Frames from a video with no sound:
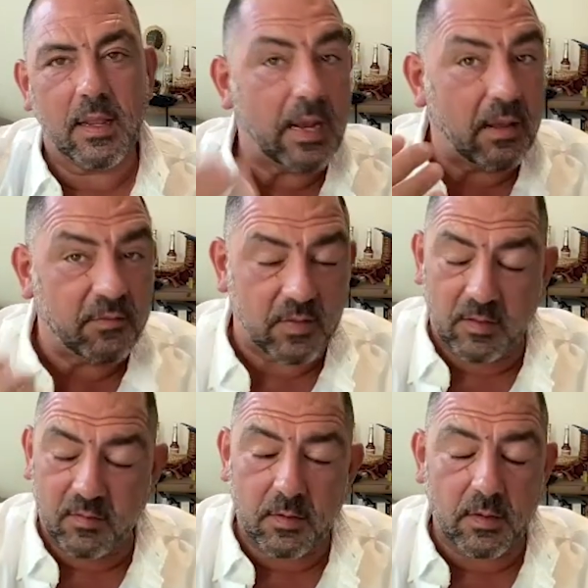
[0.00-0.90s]
and I've seen
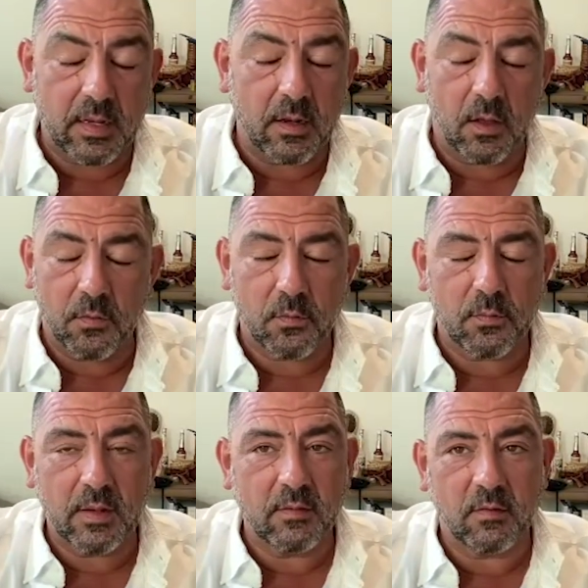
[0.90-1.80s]
this in
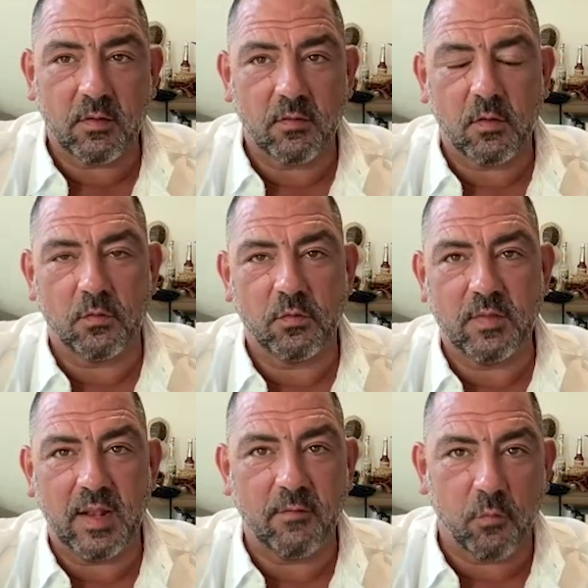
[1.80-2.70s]
other indigenous
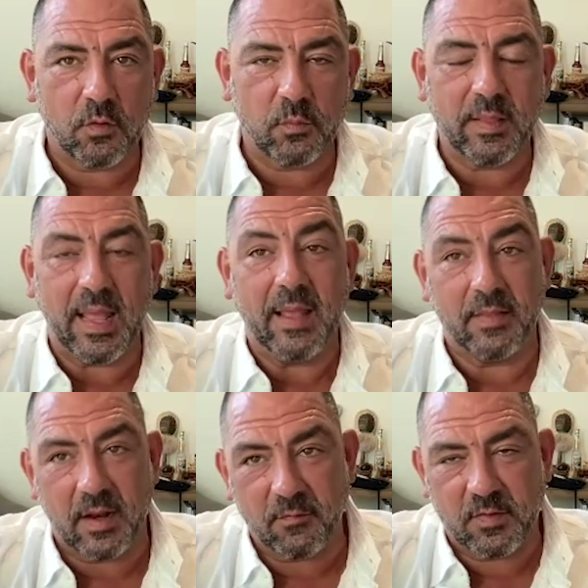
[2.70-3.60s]
cultures that I've worked with
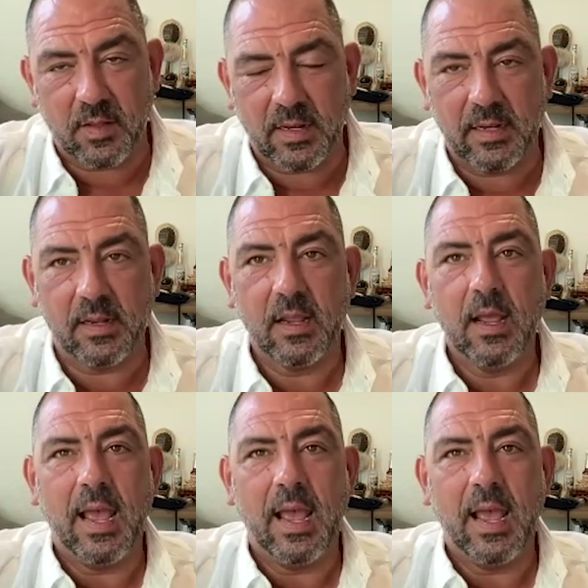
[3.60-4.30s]
and that I've studied,